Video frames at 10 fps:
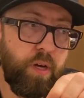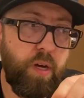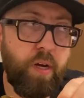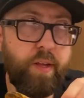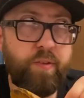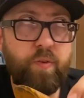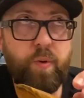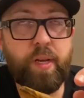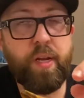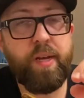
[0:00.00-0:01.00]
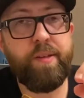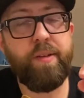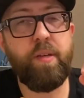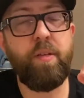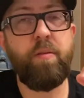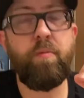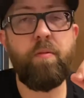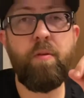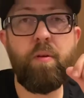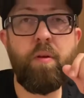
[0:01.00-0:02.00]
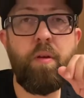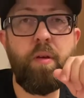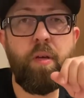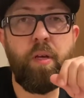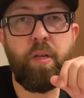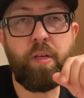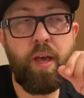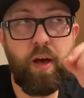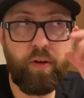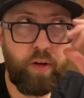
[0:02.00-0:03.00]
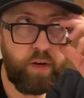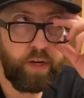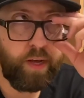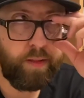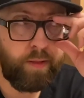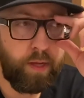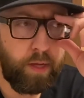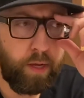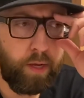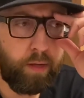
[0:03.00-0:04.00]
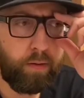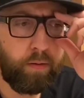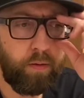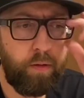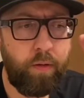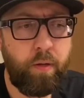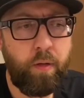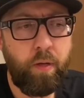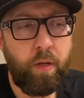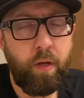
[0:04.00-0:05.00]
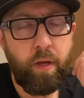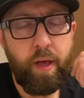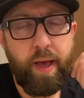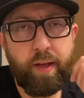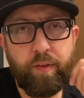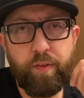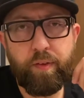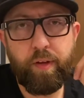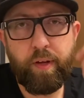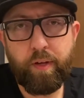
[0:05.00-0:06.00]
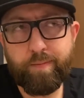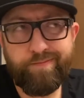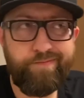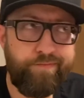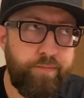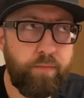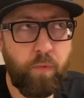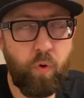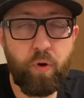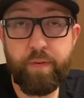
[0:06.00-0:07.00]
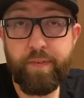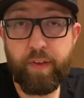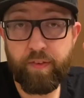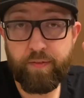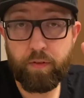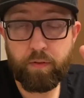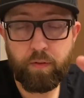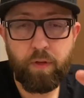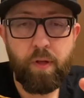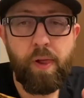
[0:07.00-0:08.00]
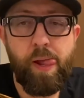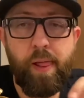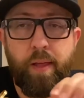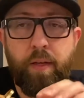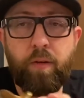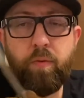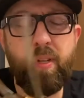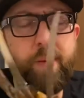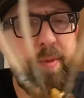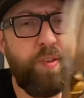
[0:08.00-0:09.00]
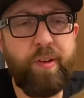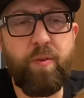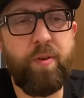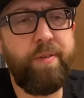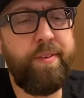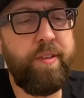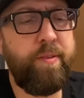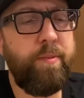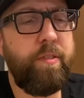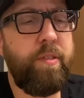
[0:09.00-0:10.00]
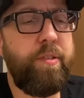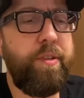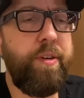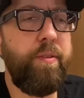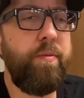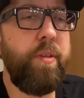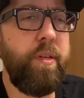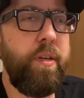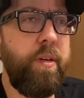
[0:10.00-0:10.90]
It's 2019 in Calgary at the Hex Horror Festival. really missing horror festivals this year. Really,